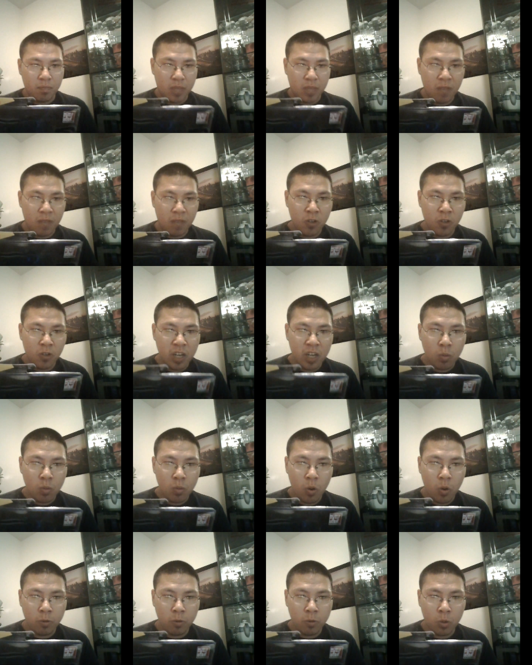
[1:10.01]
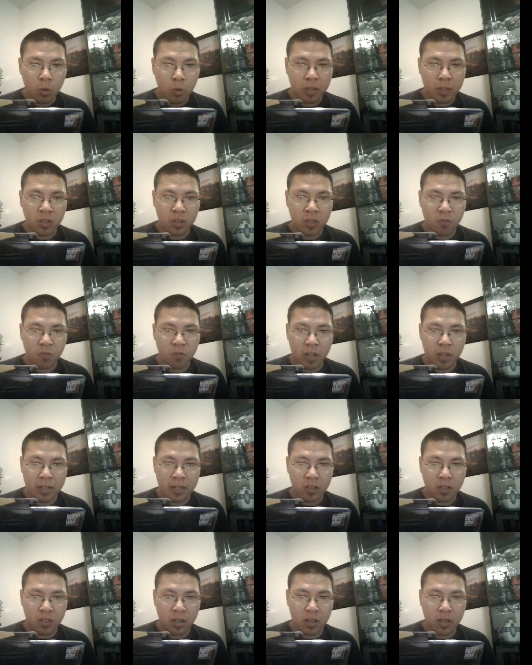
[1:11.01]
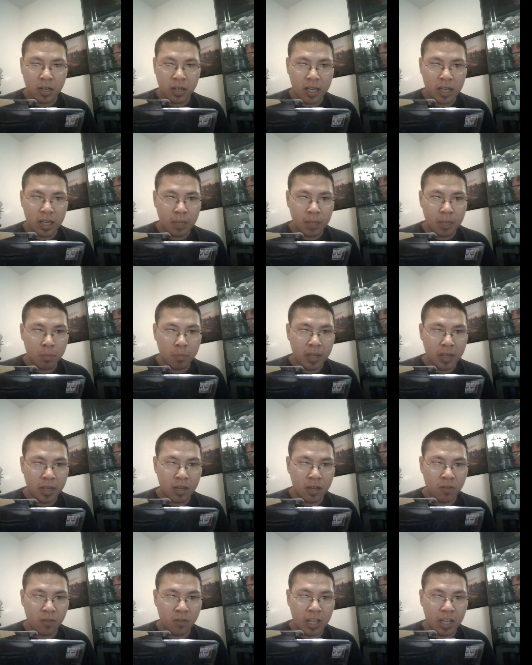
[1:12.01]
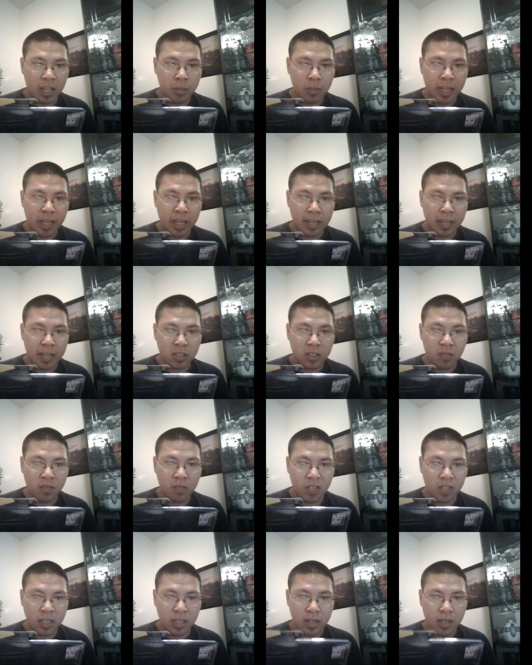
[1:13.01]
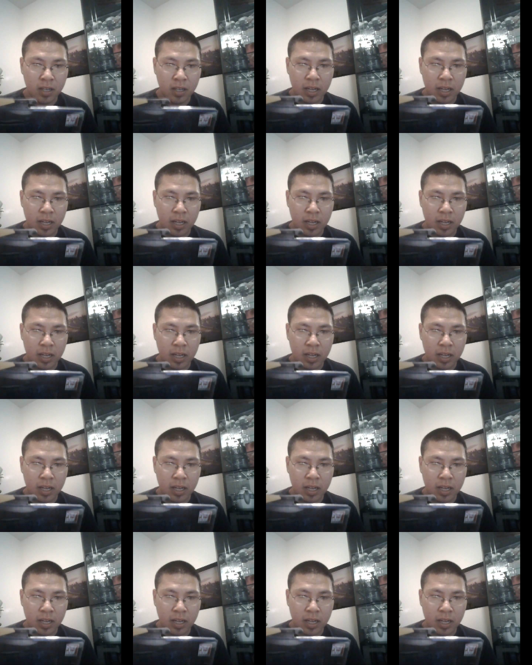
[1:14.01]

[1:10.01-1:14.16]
If you need one warrior to fly into a hotbed of enemy activity,